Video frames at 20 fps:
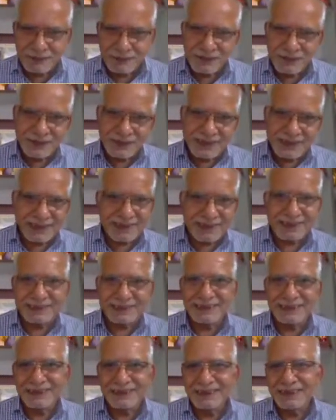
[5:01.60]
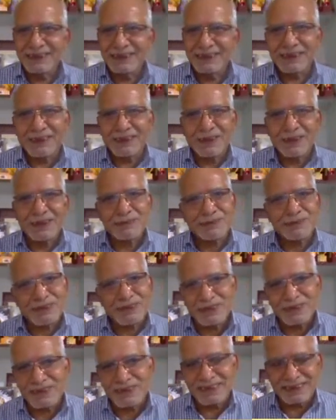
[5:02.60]
going to connect a lot of
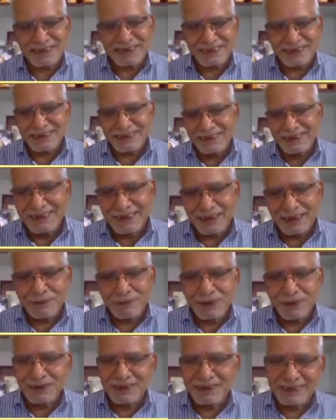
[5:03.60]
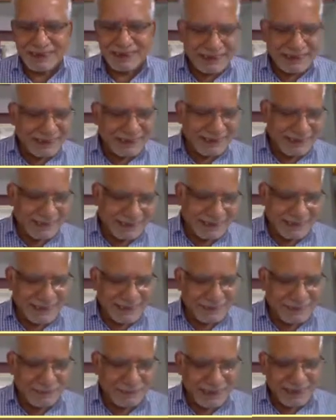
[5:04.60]
stories about the Indian
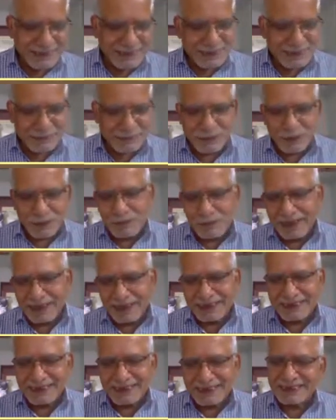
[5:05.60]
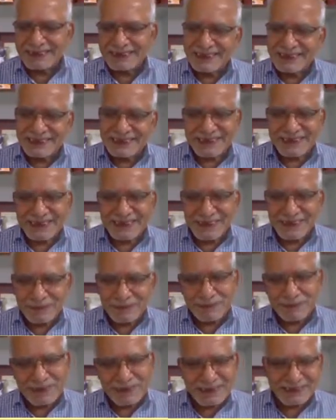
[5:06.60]
independence movement and the history
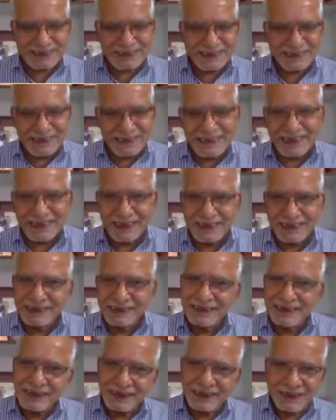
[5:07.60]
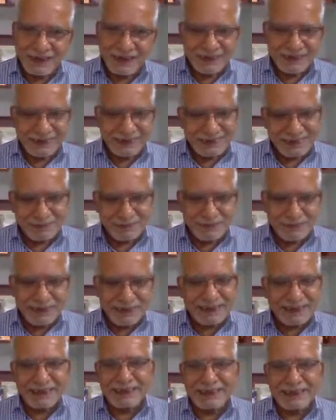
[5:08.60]
of British India, all
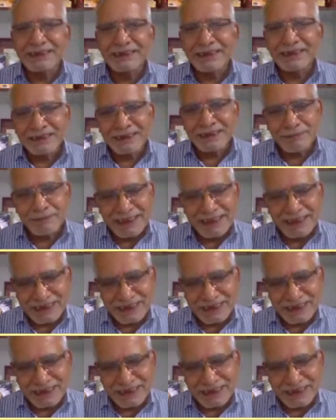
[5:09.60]
intermingling the main